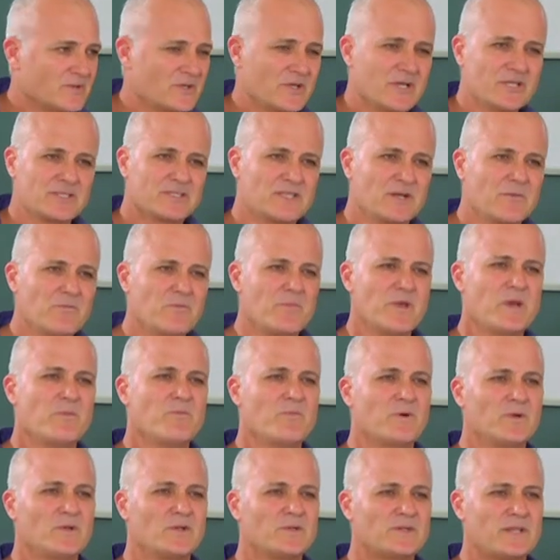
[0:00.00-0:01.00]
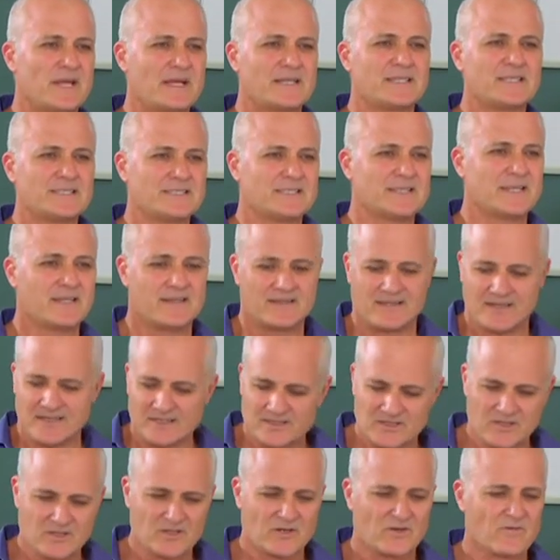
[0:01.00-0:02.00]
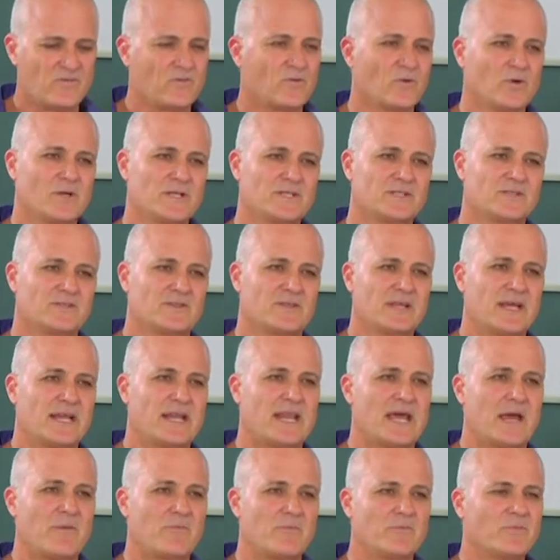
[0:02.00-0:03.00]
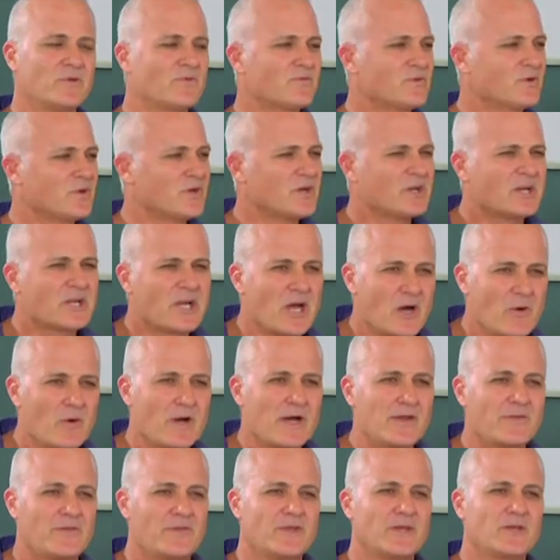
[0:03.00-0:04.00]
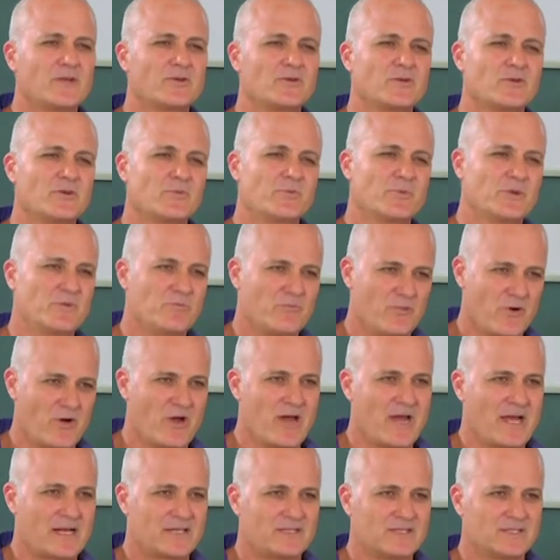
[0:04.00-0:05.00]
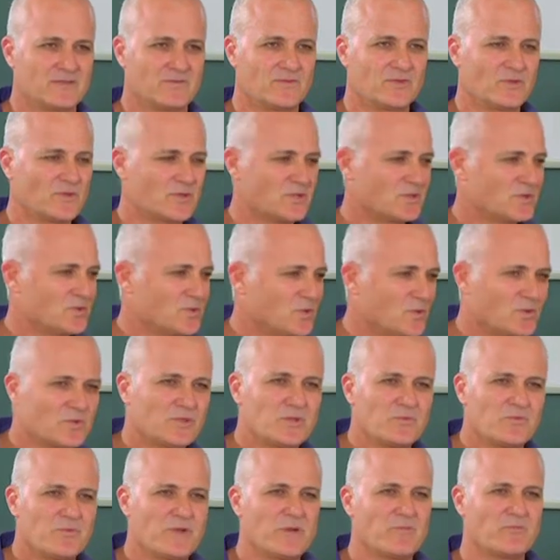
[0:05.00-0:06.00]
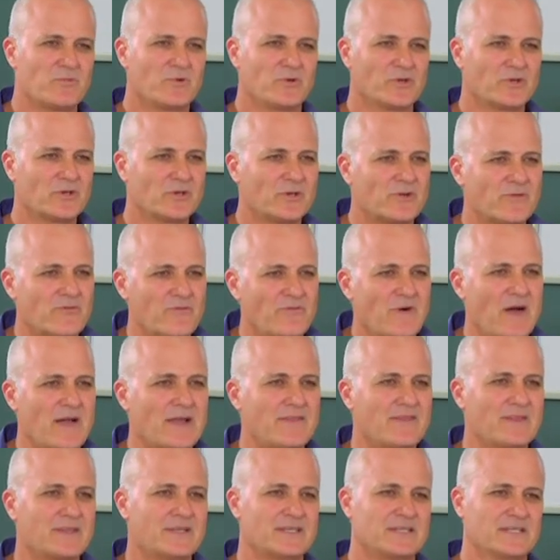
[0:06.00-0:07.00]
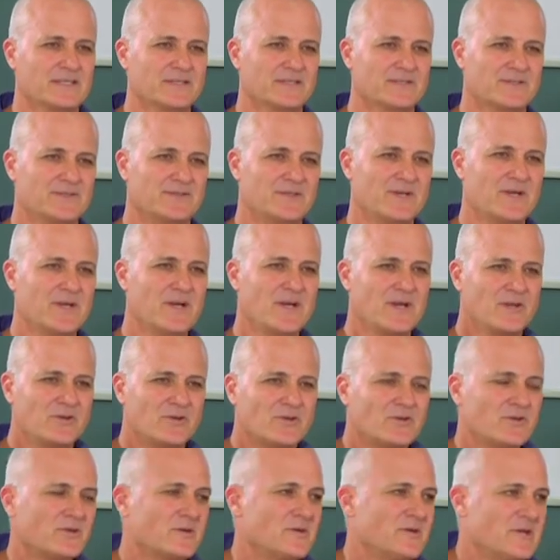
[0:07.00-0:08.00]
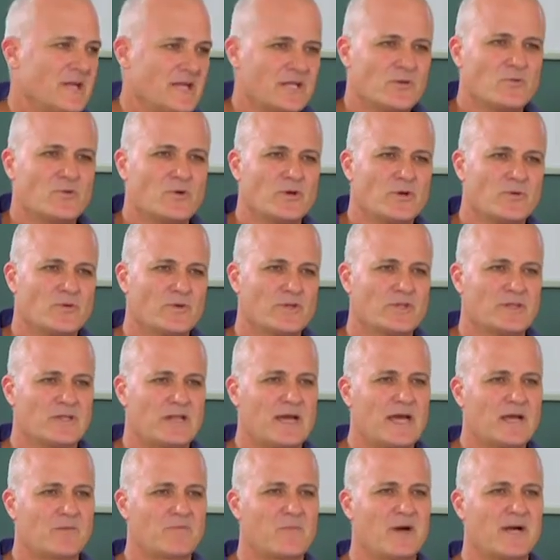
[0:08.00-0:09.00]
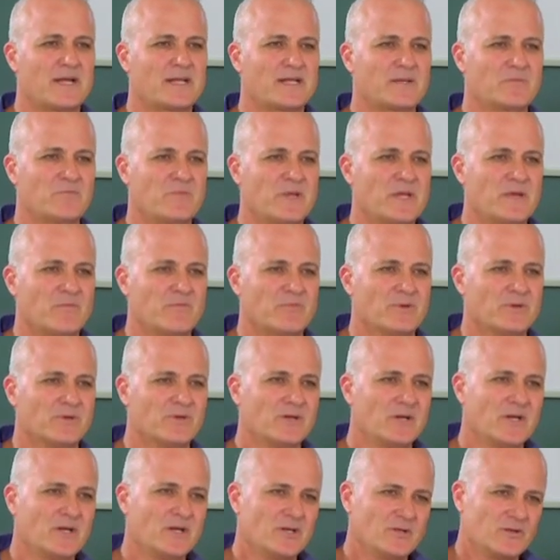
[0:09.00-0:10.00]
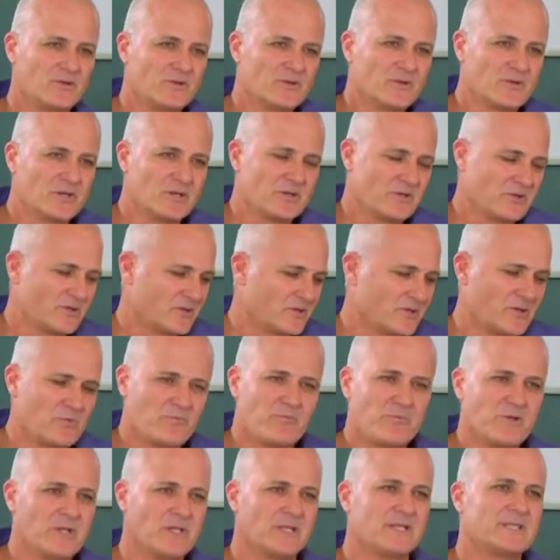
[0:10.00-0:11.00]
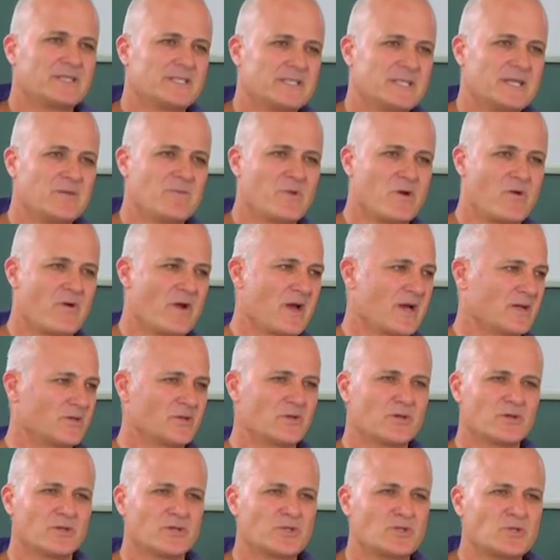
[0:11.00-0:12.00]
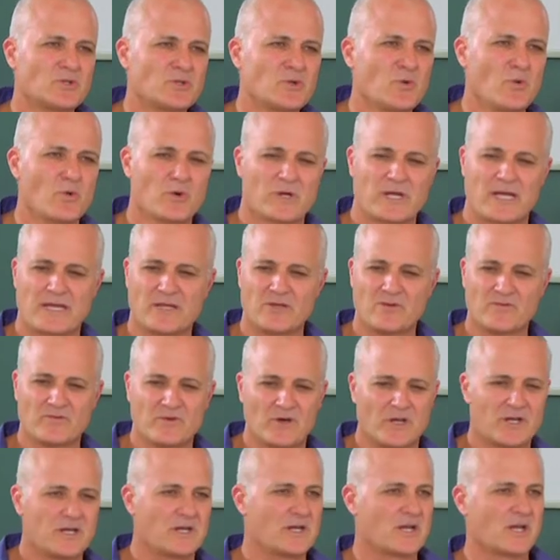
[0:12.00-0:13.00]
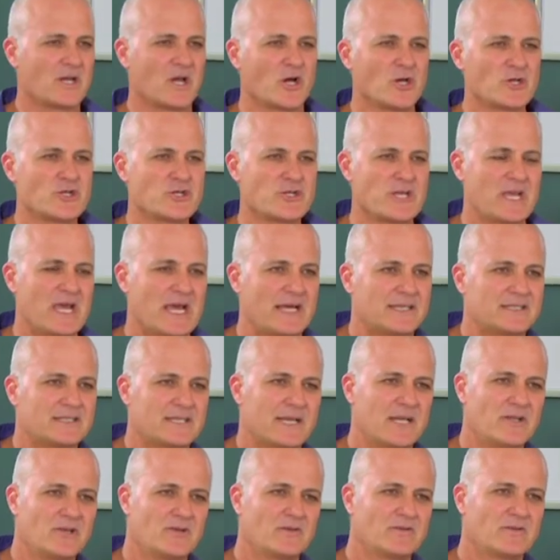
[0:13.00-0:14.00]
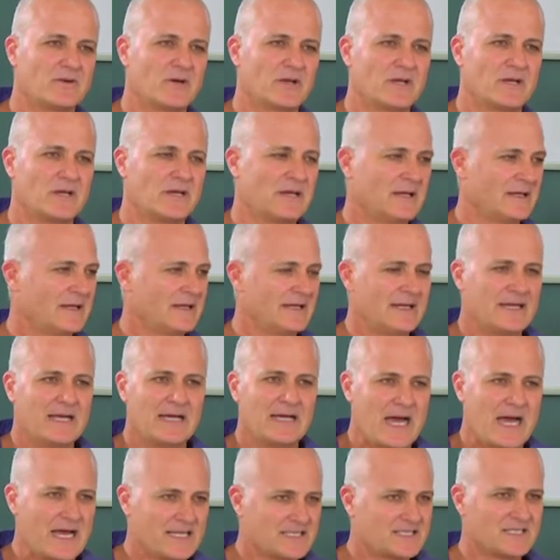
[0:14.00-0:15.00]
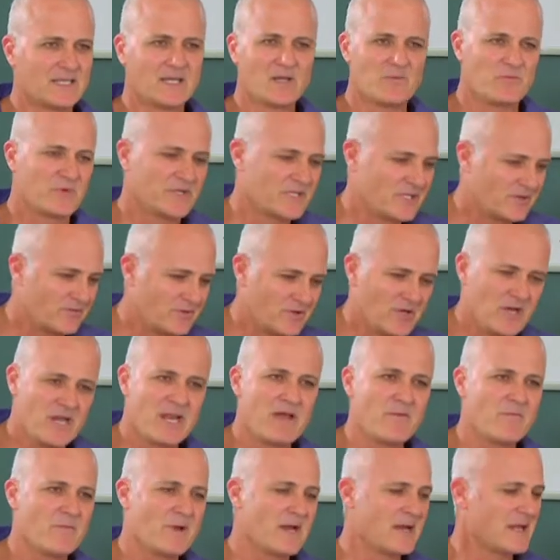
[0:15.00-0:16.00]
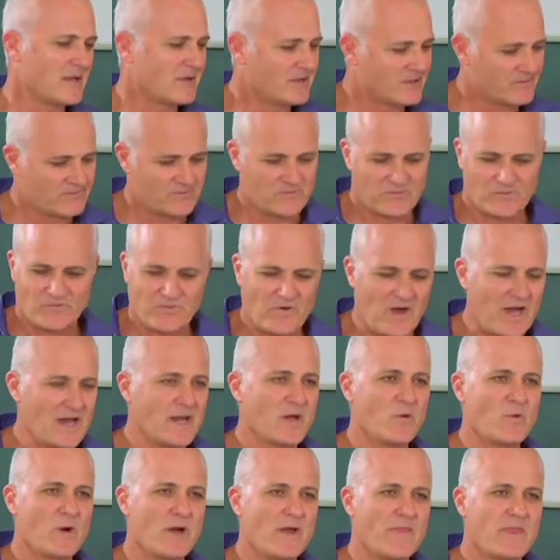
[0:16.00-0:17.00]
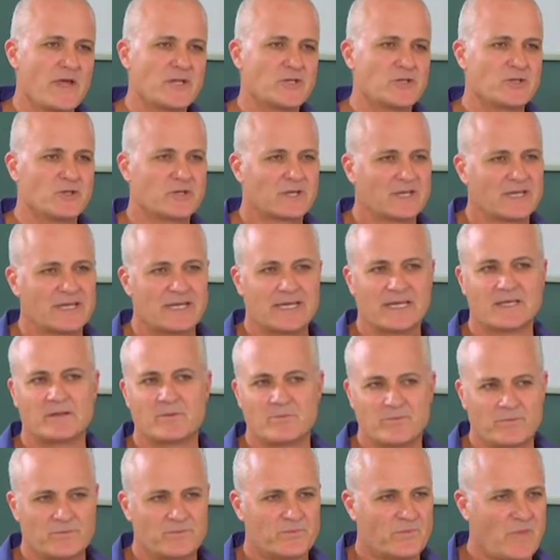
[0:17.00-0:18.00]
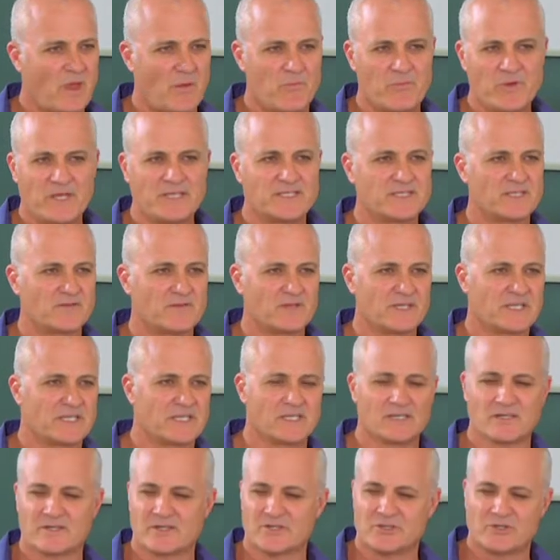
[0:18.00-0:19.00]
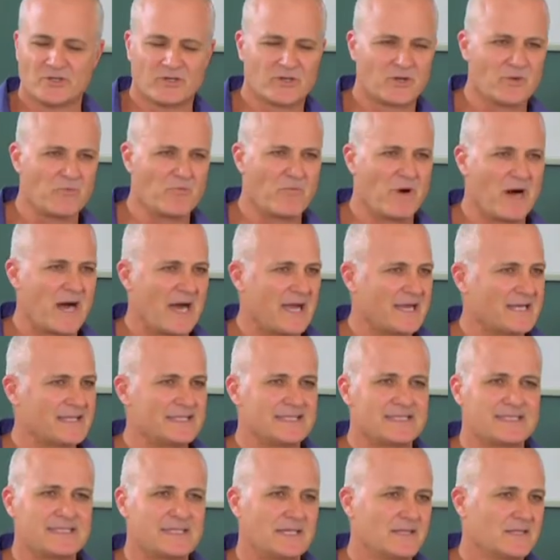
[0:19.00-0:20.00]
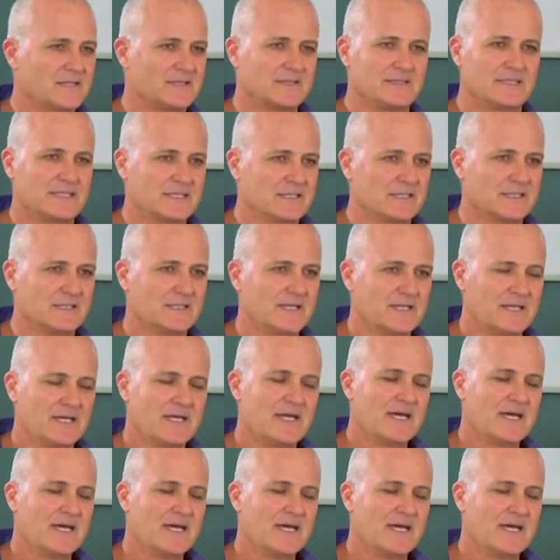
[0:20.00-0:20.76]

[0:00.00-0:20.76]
You know, some people, they just think things are going to fall into their lap. You've got to go out there, you've got to be proactive. You've got to talk to people, you've got to find the deals. You've got to network with like-minded people. You've got to build a team around. You've got to talk, and you've got to negotiate, and you've got to hustle a bit. If you don't have money, find a way that you can get a piece of a deal that you can buy and sell a deal.